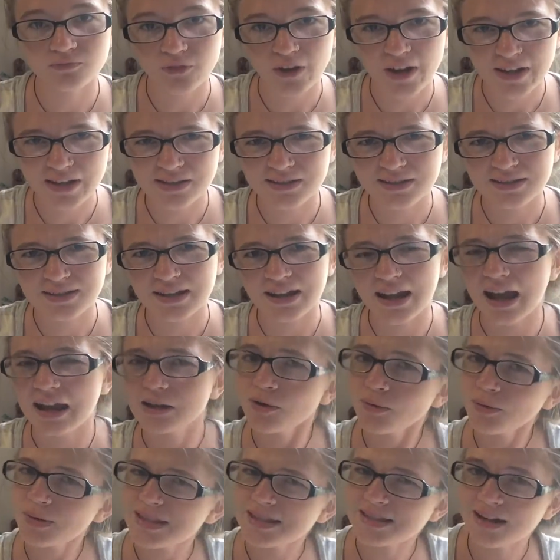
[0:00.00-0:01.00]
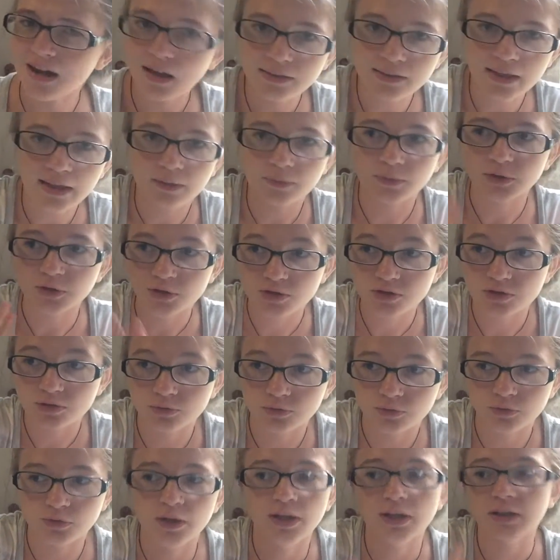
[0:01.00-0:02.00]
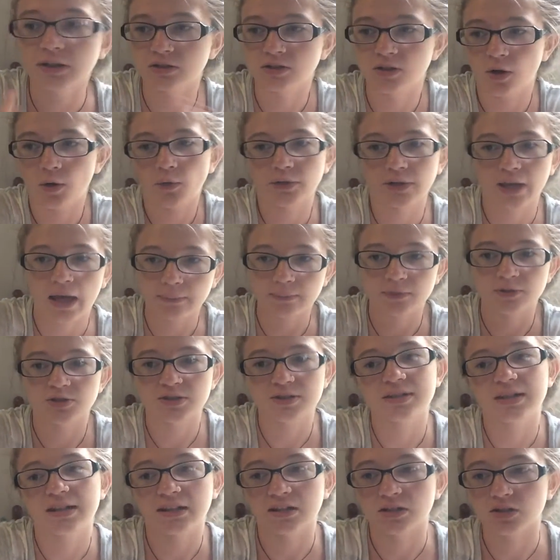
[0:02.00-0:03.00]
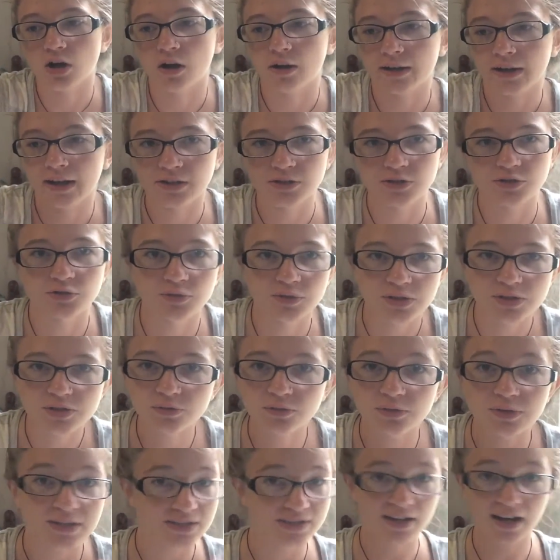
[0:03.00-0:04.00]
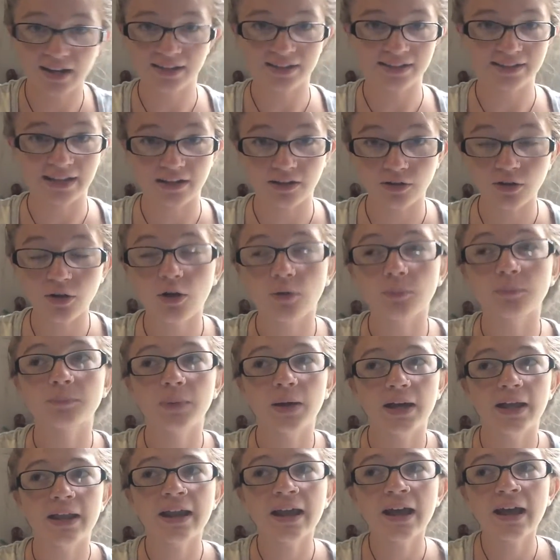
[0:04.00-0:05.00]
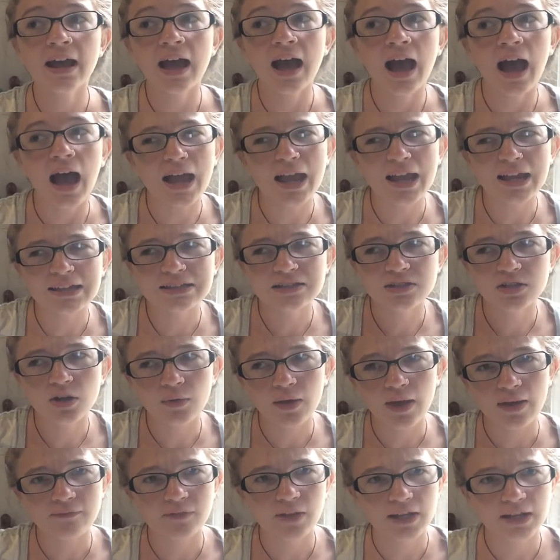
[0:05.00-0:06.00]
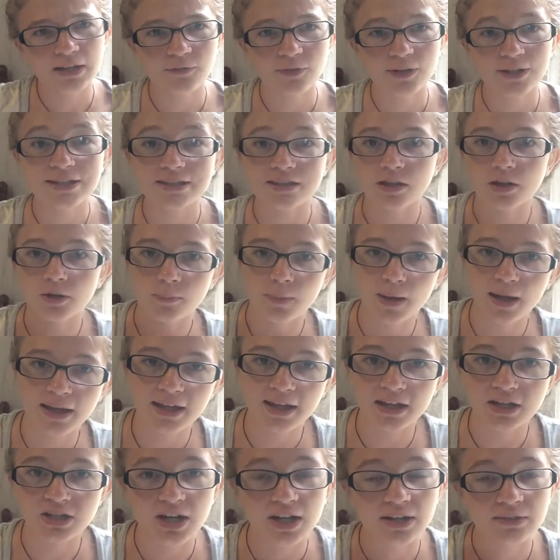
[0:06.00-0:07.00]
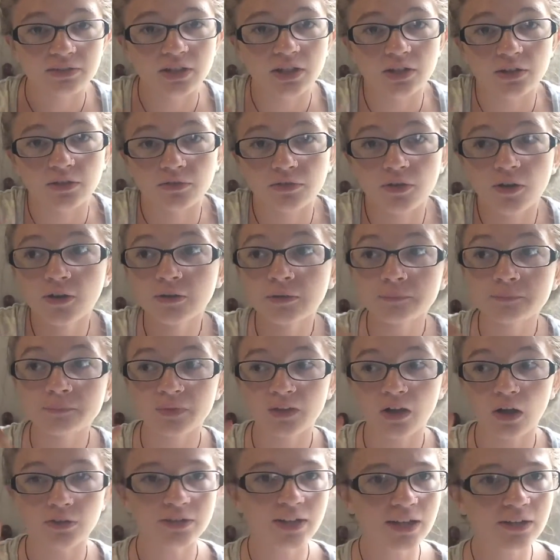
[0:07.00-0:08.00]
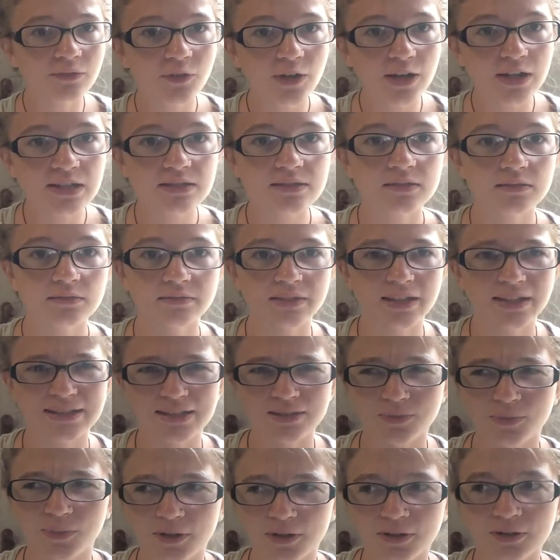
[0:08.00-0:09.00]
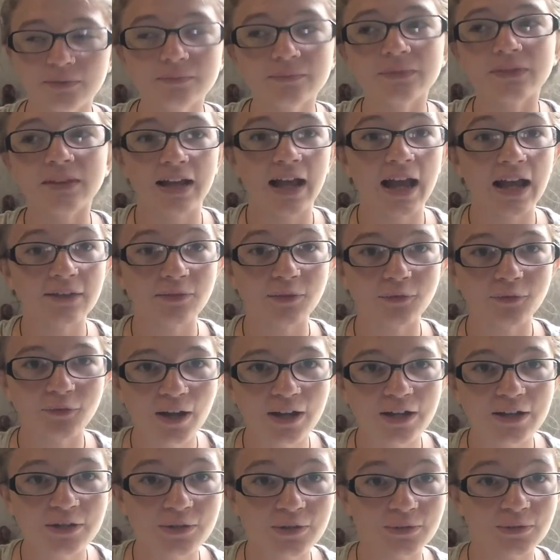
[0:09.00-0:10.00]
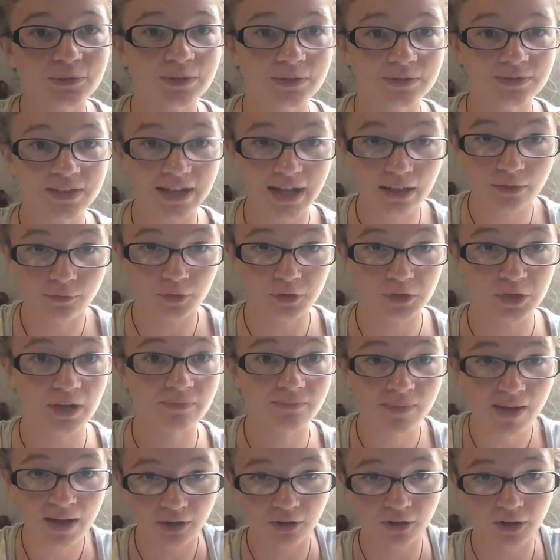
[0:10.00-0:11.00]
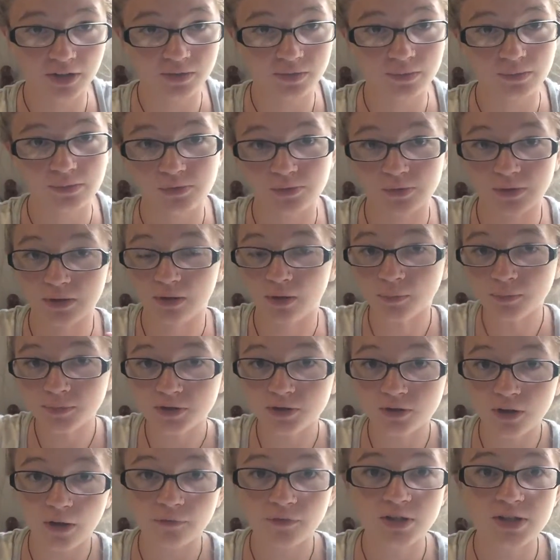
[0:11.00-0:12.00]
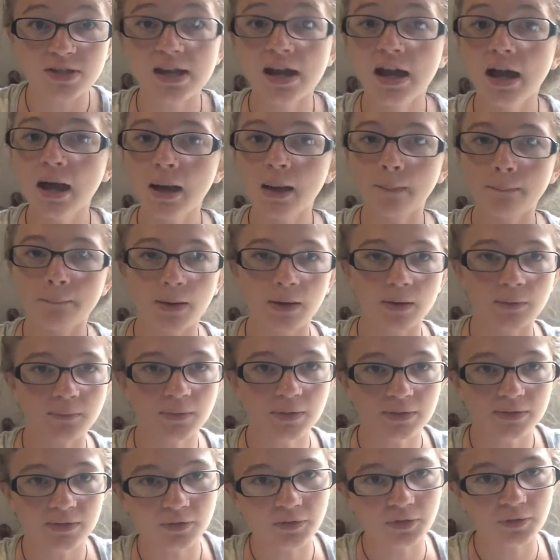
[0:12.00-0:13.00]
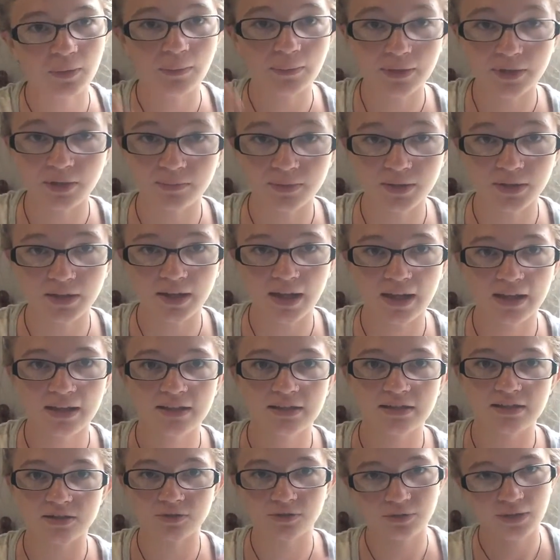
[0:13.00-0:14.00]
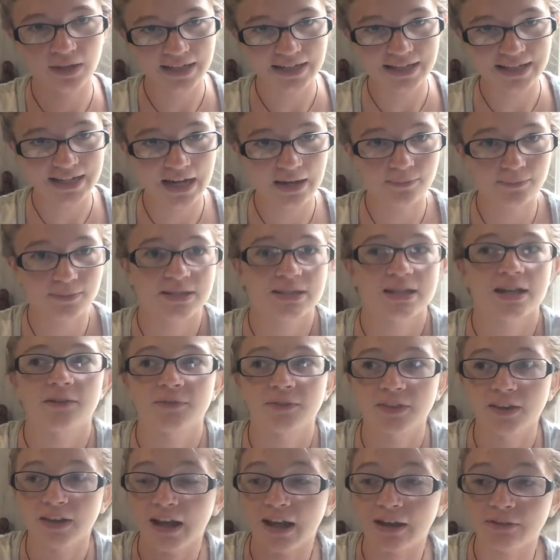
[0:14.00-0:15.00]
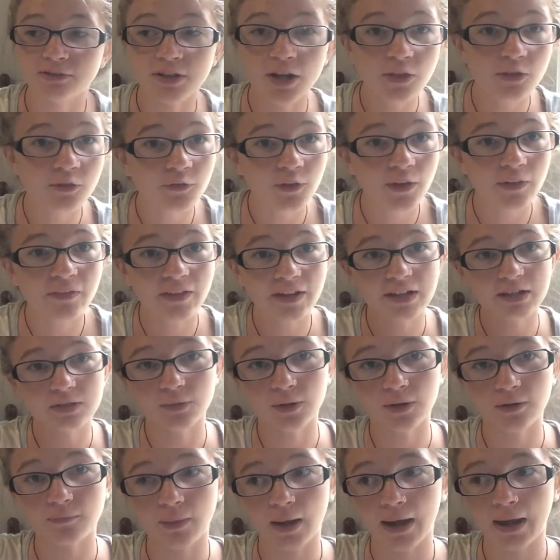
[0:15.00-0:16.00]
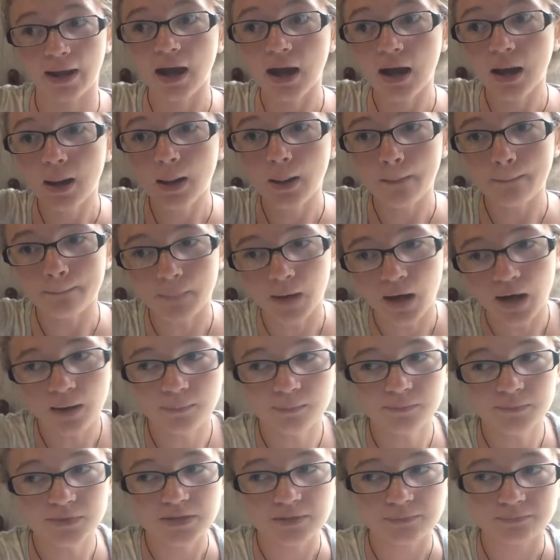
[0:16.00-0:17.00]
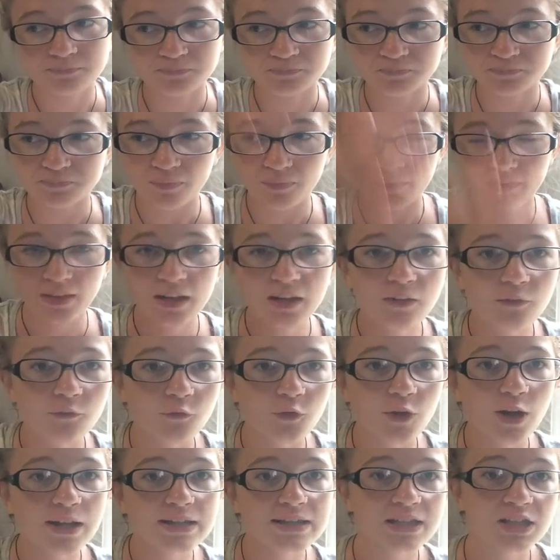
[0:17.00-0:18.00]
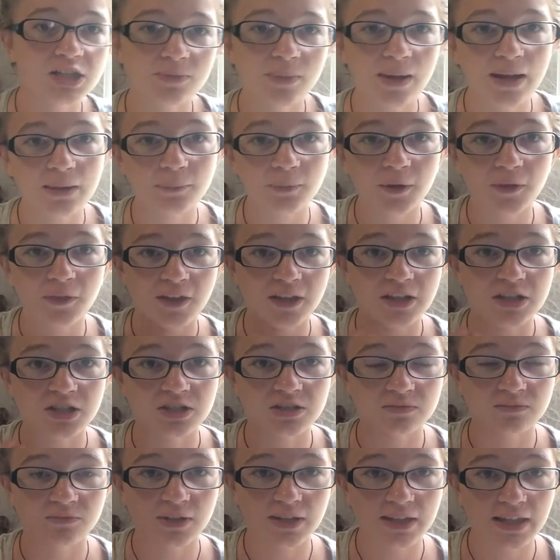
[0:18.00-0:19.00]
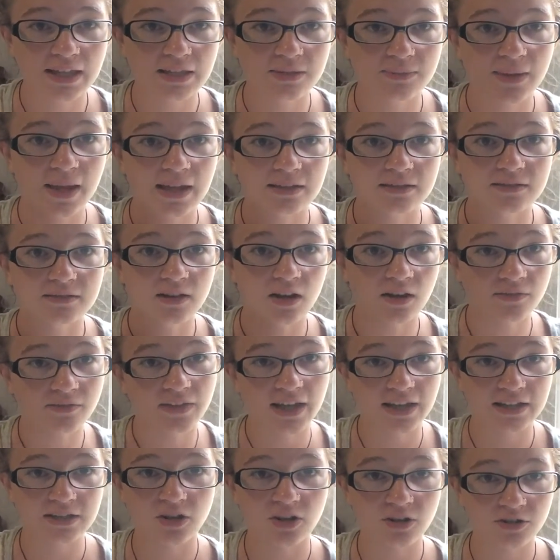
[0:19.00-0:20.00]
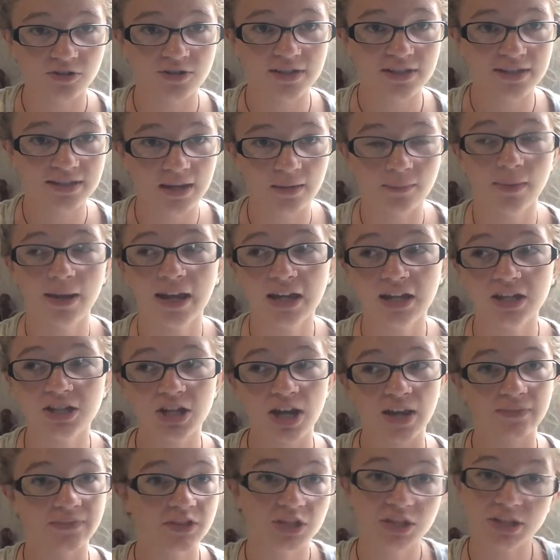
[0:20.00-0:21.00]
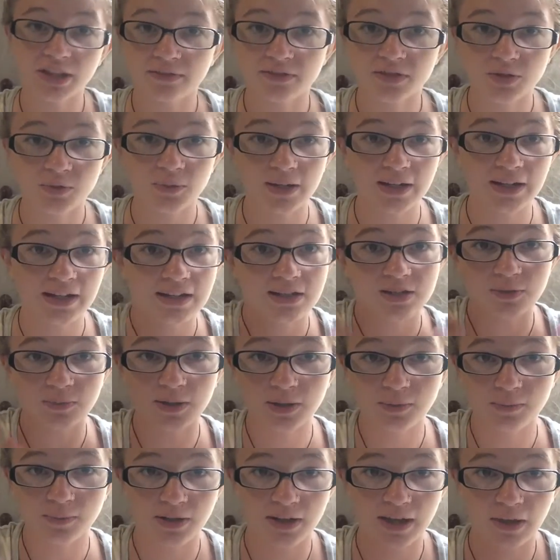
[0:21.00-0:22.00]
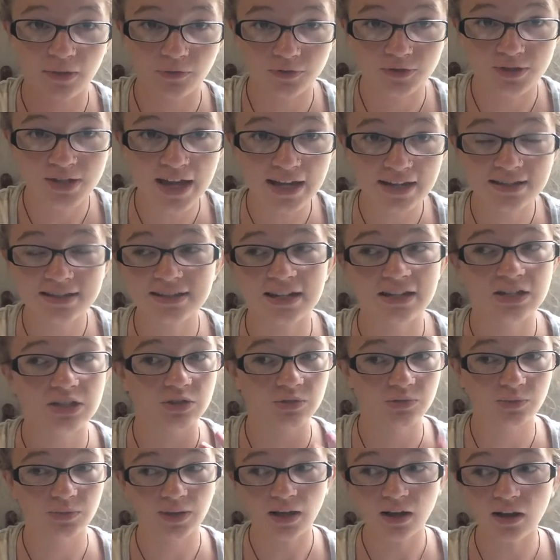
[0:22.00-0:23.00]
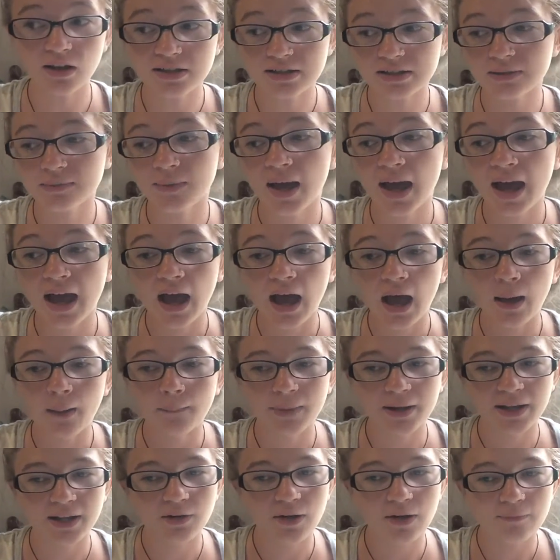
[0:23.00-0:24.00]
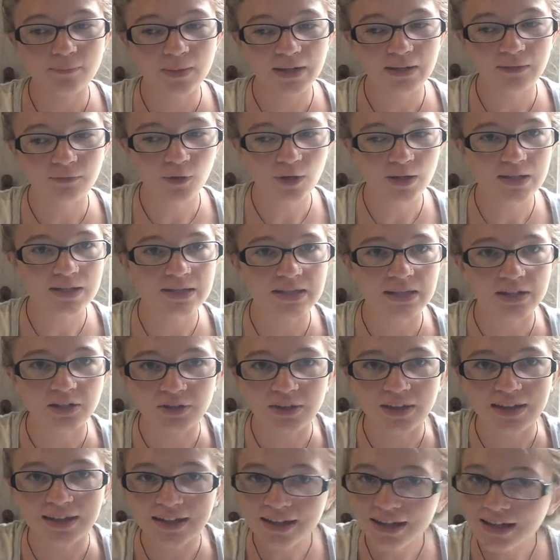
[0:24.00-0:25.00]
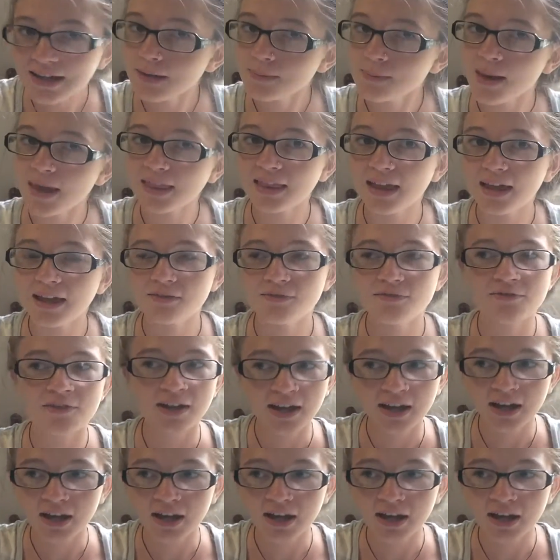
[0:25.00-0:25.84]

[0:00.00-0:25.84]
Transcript: friends, and I know it's not like when you're at school the whole time you're just sitting and talking as you're doing school. It's not like that at all, but I don't have any friends that are my age. I have a lot of online friends. That sounds weird. Like, I have a friend who lives in California. I met her because we went to a homeschool conference, but the only way we communicate is through like Skype and stuff. And then I have another friend that is one of my mom's friends that she met up with, and realized they had daughters the same age, and she loves to read, and so we communicate through text, and she's really awesome. But I don't have many friends that are like in my life,